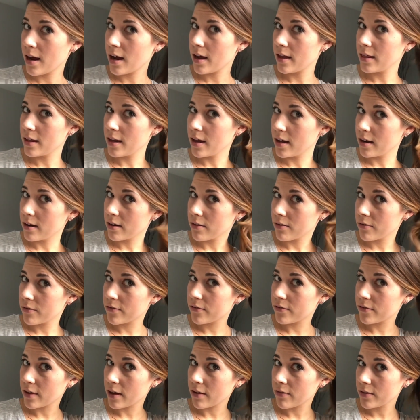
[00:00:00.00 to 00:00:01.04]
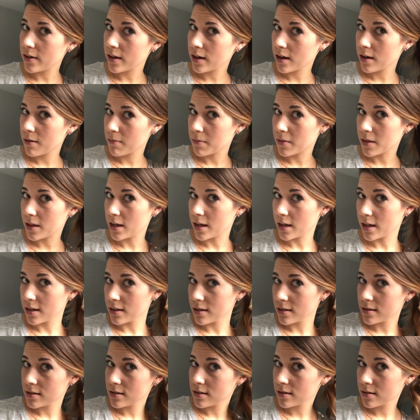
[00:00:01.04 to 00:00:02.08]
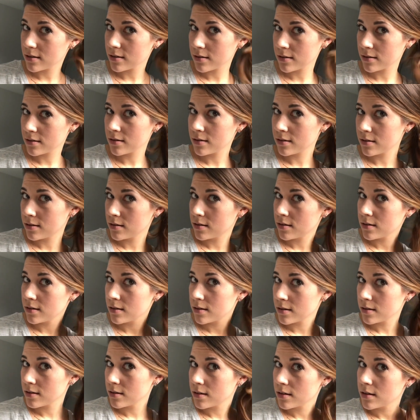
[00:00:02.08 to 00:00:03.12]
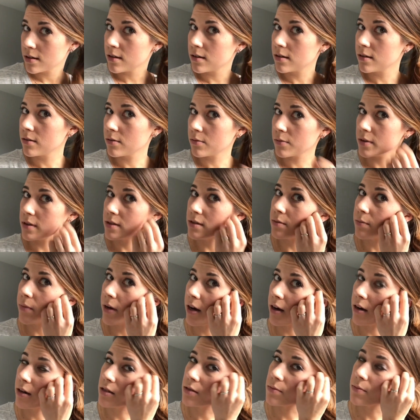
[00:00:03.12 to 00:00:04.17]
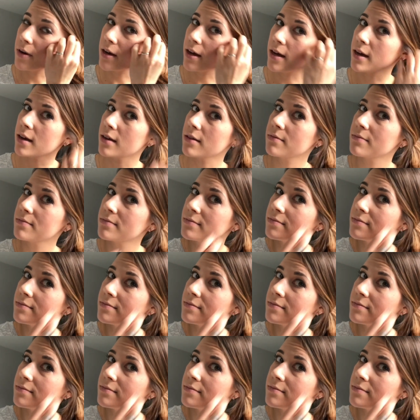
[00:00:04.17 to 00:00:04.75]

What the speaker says: and then fluffing up this with some hairspray,